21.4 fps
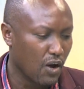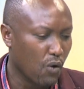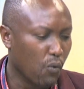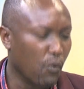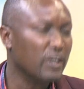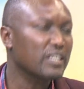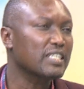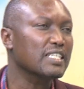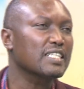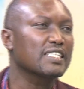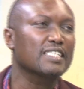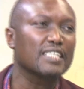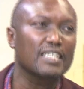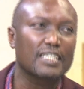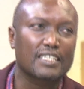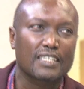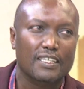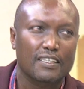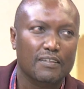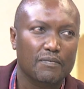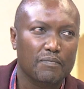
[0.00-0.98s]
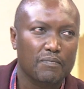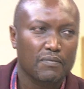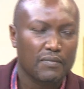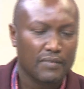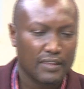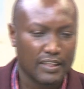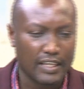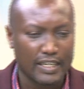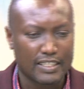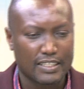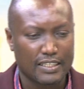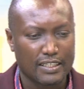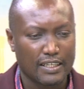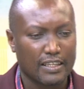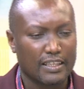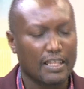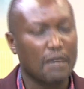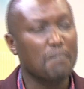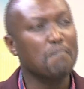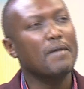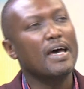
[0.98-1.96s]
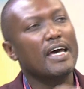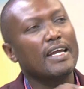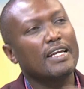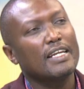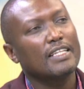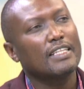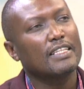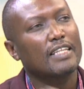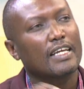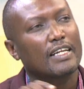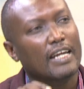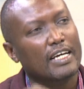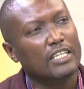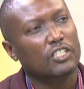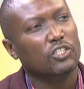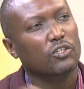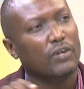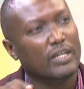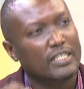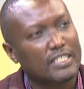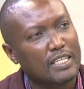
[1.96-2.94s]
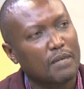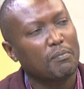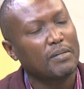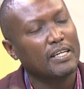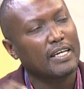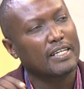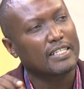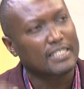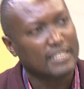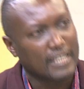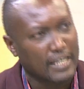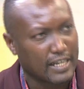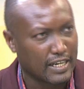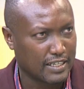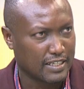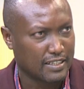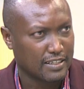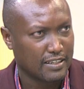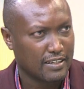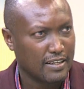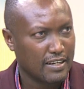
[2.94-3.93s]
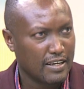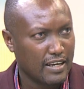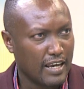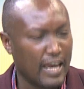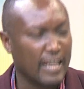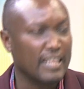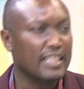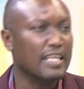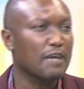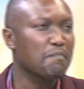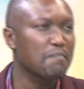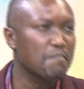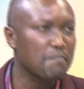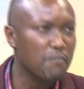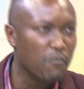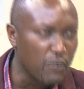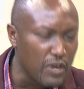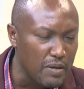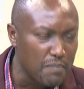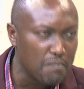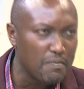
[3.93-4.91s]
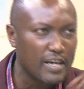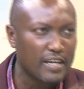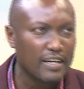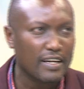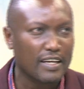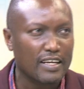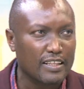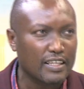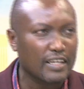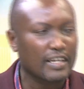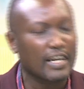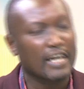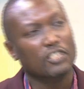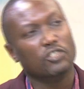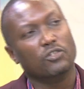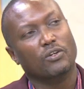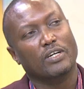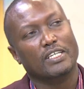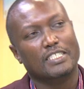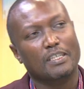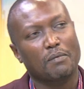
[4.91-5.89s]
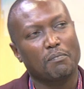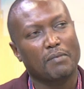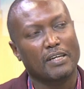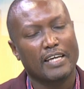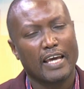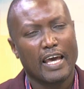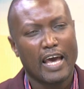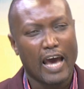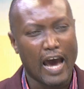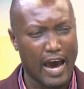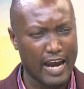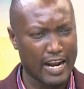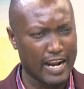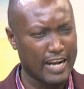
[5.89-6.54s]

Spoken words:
What is it that the men in the National Assembly and Senate and the women in the National Assembly are